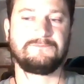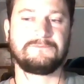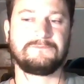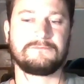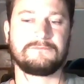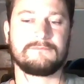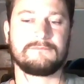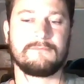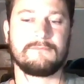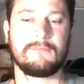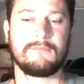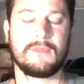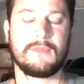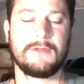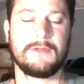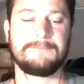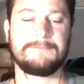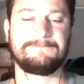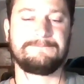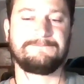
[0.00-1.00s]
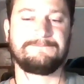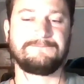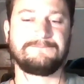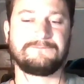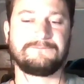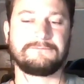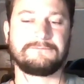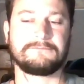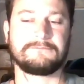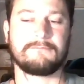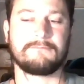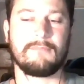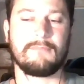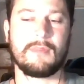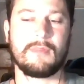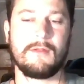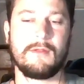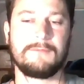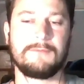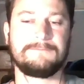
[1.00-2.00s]

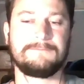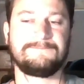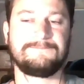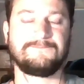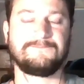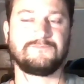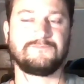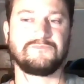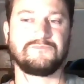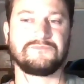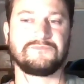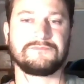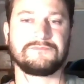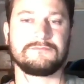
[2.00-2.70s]
Nobody speaks.